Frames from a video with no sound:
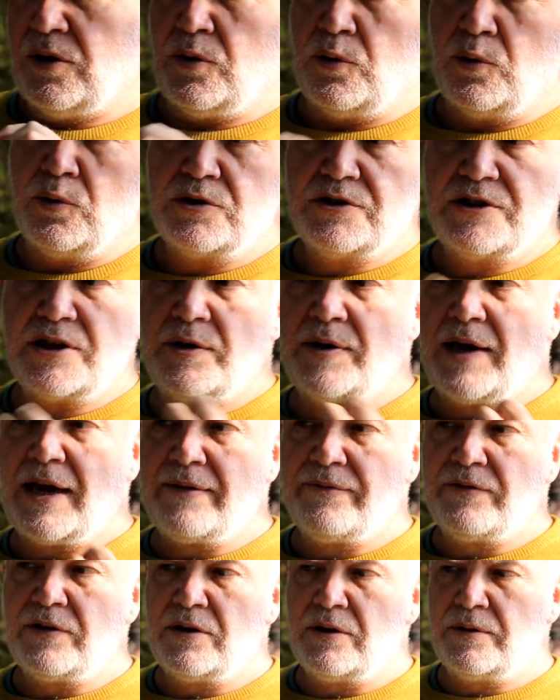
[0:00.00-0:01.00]
also
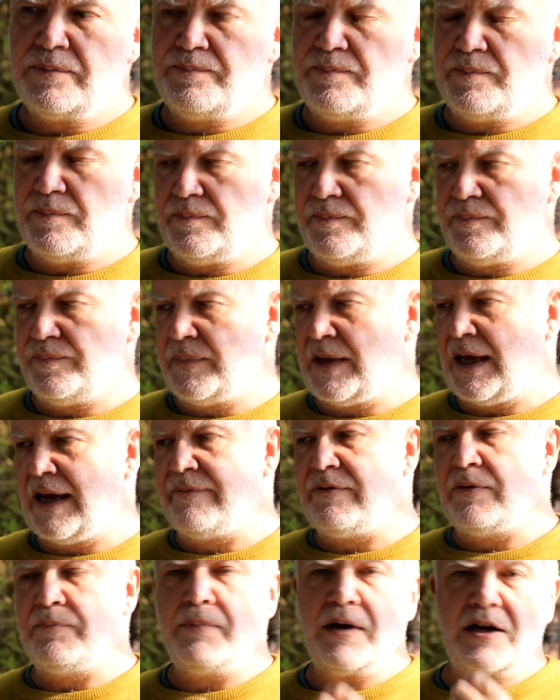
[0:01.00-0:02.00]
have a they
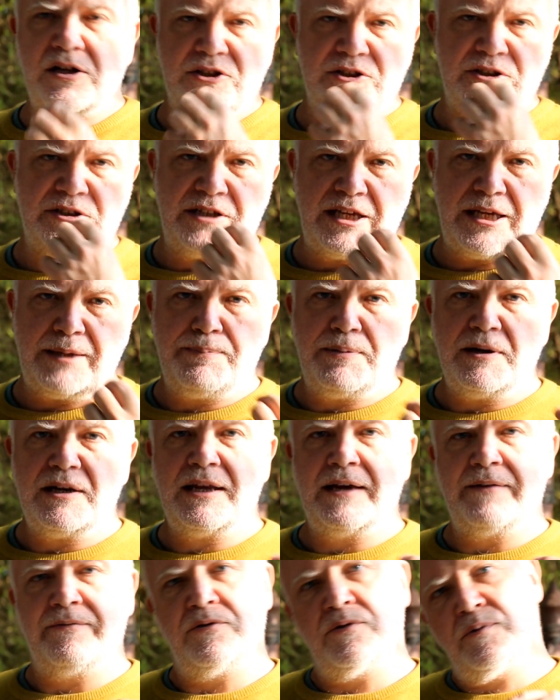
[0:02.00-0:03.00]
have a much deeper
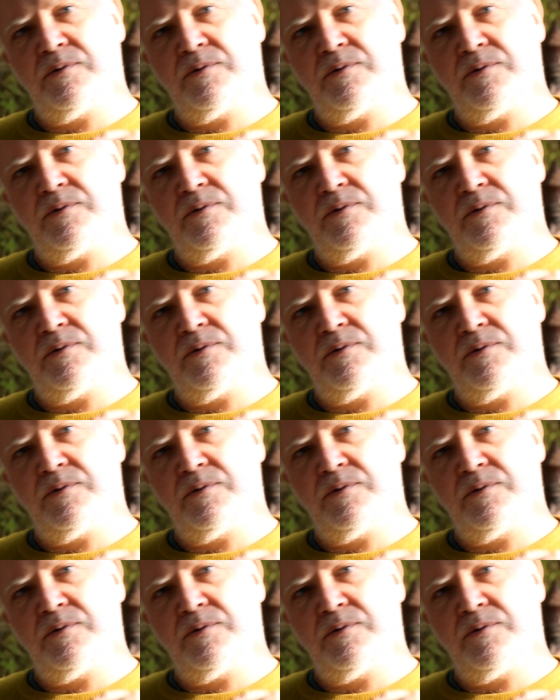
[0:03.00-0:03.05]
level